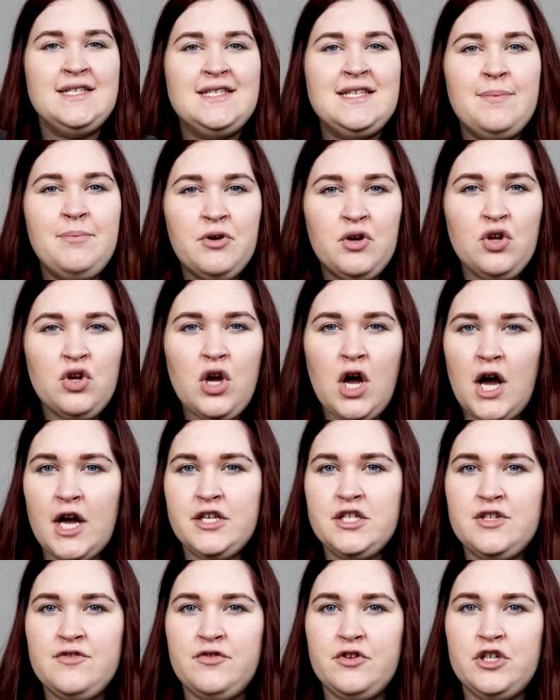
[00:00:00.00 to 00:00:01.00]
Typical
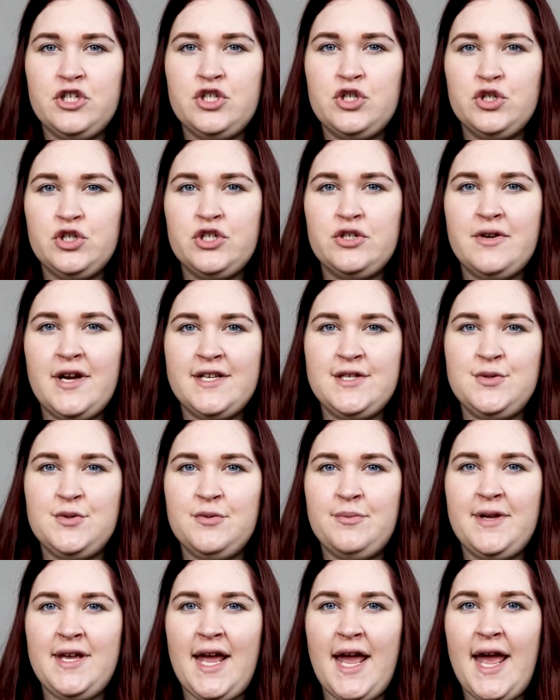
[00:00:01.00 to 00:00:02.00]
cost for a shoulder rest
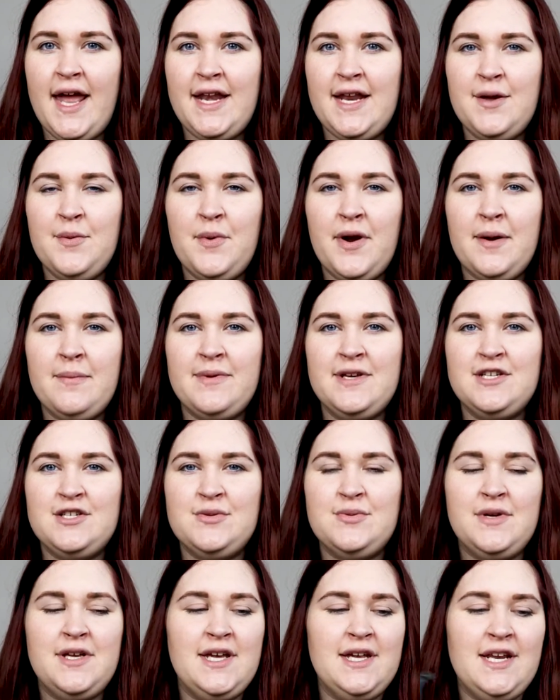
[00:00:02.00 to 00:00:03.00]
will be anywhere
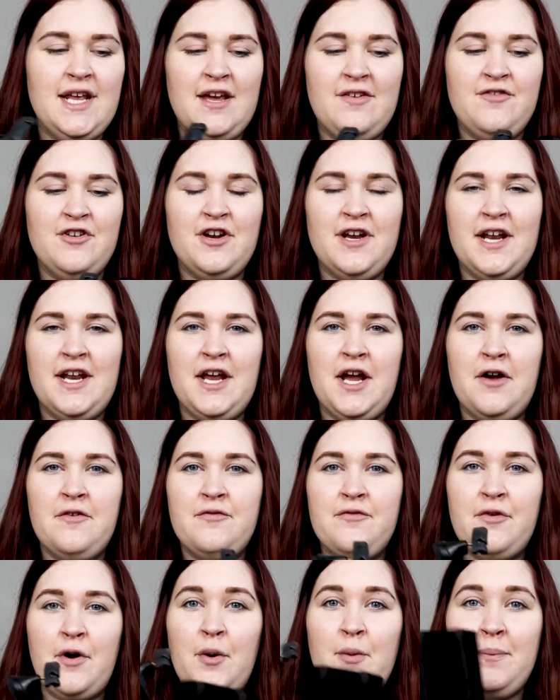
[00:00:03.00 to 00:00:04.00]
between, if you're getting
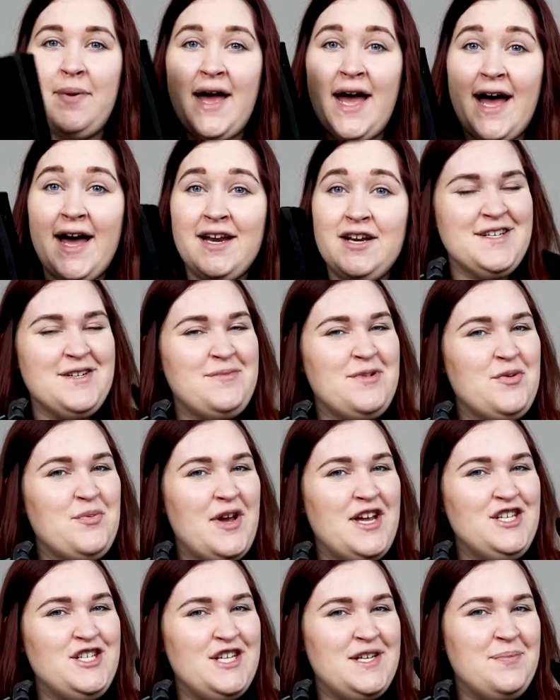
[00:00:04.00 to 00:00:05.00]
a foam pad, it'll be
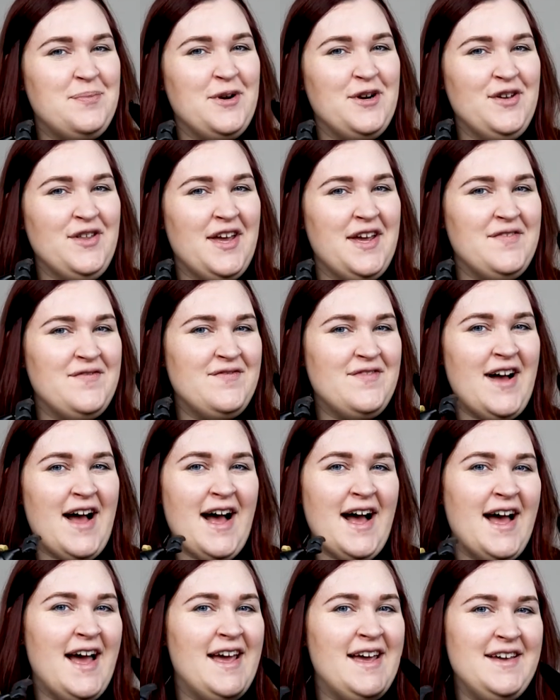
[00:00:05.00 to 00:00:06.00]
way cheaper, like
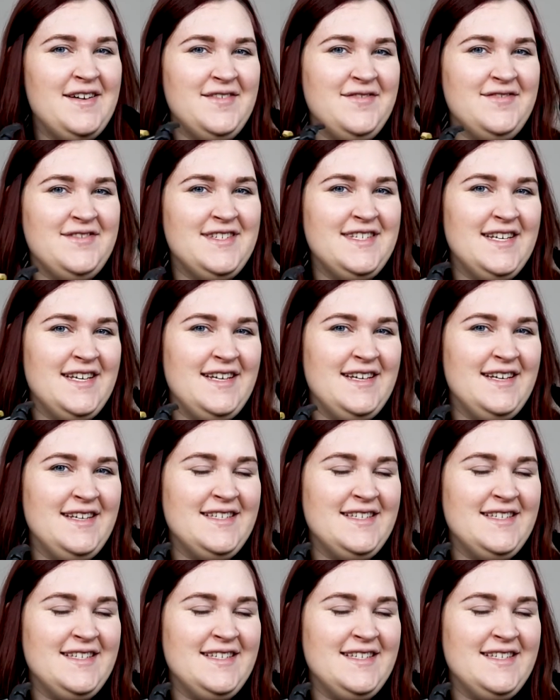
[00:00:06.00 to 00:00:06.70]
five to